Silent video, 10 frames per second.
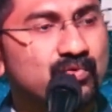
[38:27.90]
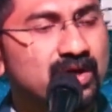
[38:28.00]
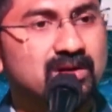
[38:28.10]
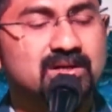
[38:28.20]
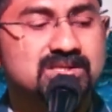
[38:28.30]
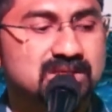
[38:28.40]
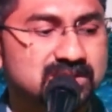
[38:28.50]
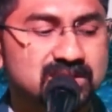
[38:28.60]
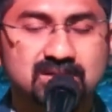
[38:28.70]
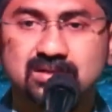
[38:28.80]
We are
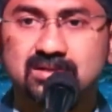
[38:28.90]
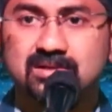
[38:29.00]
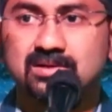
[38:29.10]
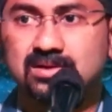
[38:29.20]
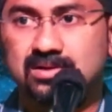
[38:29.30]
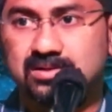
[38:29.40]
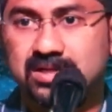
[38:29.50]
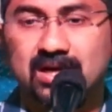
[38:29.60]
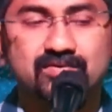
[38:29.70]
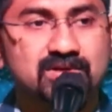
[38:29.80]
discussing uh,
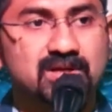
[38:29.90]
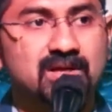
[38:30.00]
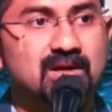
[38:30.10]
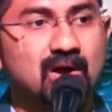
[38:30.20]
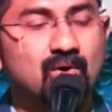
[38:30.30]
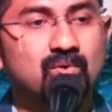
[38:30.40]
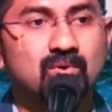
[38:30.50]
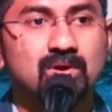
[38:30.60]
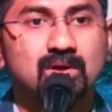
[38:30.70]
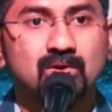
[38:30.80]
day after day how
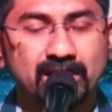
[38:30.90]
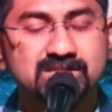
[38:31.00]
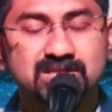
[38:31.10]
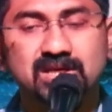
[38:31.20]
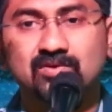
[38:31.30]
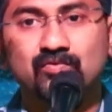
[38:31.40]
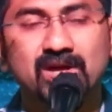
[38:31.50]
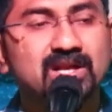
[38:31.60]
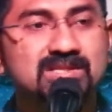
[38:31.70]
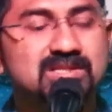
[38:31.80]
and seeing
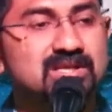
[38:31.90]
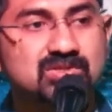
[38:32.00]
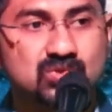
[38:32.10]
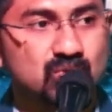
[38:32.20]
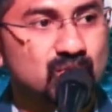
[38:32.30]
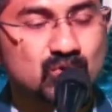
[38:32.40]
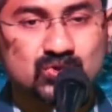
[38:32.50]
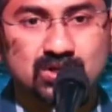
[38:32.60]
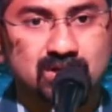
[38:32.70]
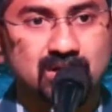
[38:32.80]
various things through
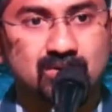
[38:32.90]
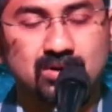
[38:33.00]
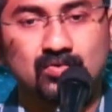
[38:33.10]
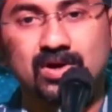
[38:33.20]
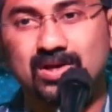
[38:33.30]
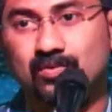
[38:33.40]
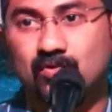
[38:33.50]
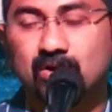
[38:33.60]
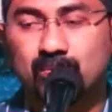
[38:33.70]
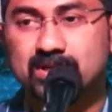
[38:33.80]
news or in our working
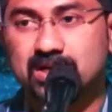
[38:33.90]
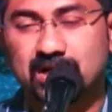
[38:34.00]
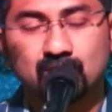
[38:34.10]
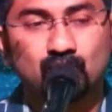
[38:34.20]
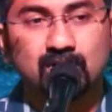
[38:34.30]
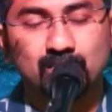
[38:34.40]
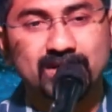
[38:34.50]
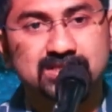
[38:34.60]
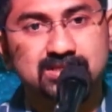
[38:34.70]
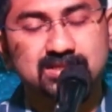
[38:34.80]
workplace at our
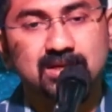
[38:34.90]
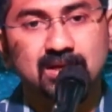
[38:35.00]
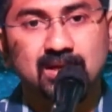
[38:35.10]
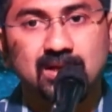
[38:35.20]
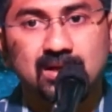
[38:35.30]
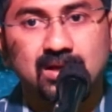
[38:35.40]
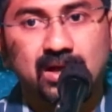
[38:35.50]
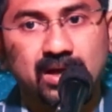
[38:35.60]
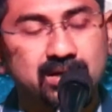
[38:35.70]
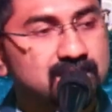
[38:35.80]
workplaces
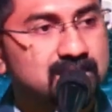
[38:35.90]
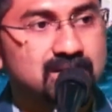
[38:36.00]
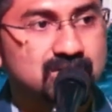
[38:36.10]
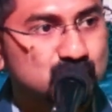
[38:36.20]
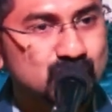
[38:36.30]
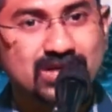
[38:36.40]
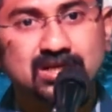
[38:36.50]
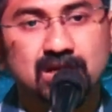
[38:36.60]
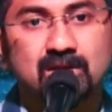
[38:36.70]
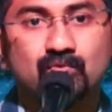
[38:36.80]
and in the
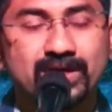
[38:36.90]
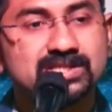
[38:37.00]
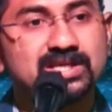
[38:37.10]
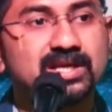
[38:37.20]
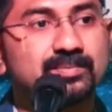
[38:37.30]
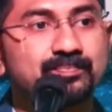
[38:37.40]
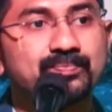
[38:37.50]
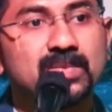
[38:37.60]
society we are seeing